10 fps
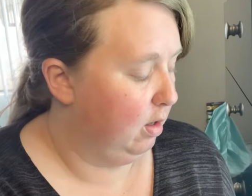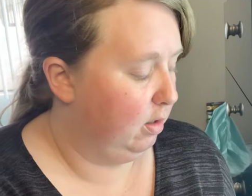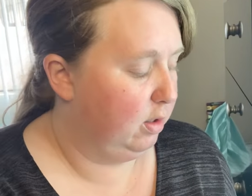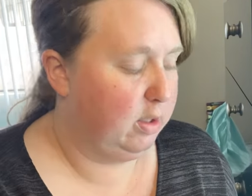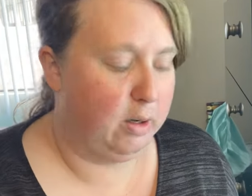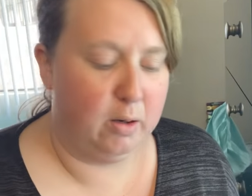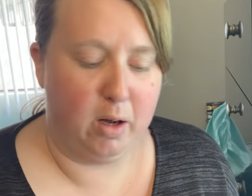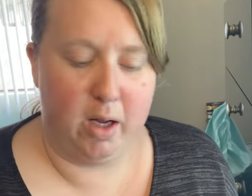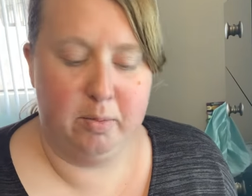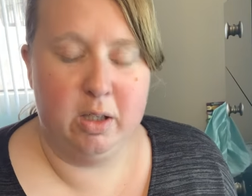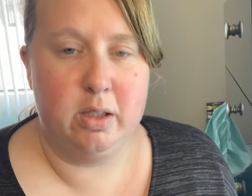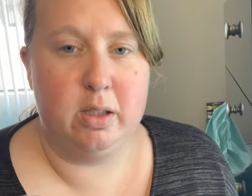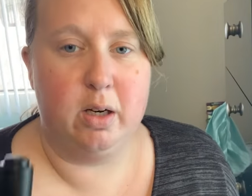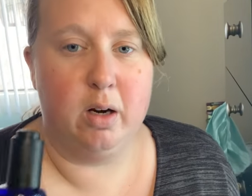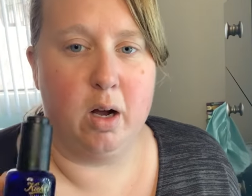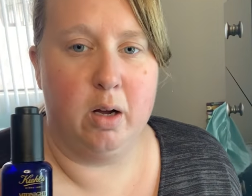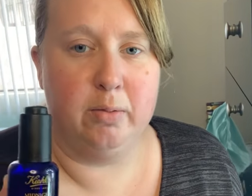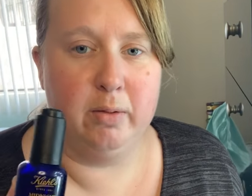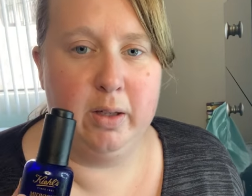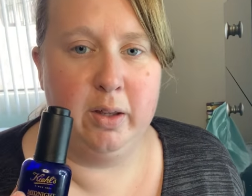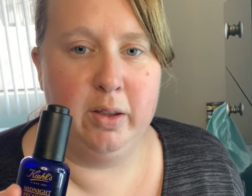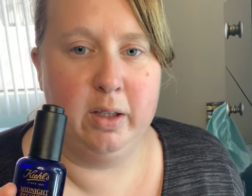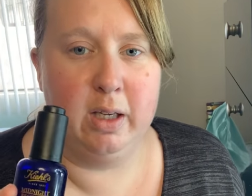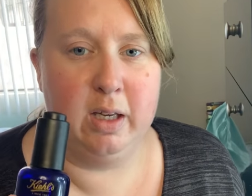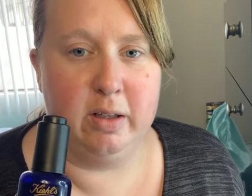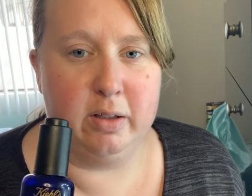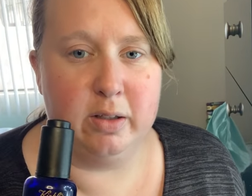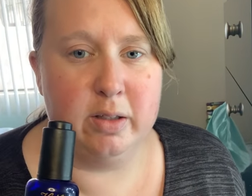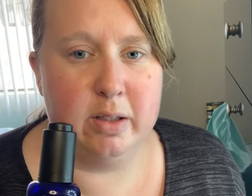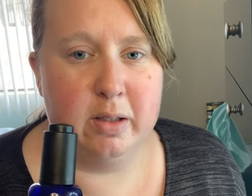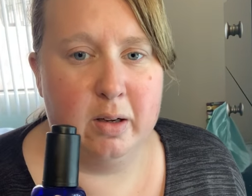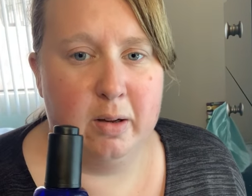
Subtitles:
So I'm gonna start off with the Kiehl's